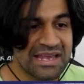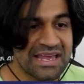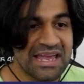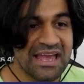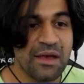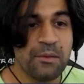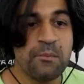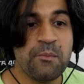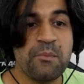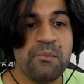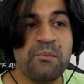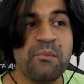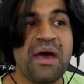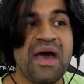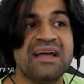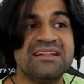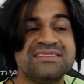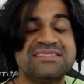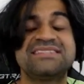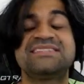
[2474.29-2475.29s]

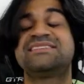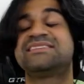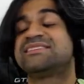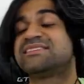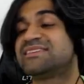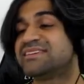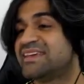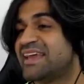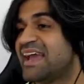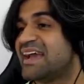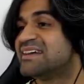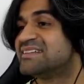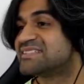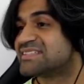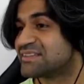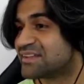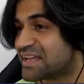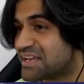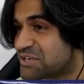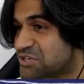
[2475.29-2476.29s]
immense
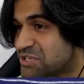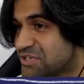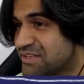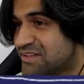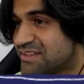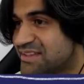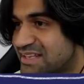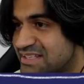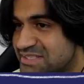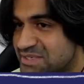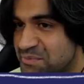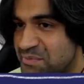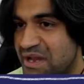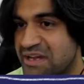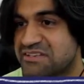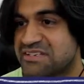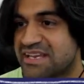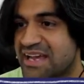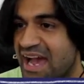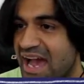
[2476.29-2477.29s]
cancellation that's
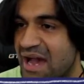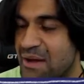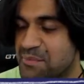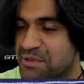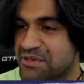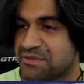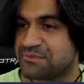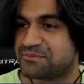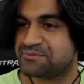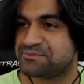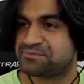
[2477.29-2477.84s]
about to happen.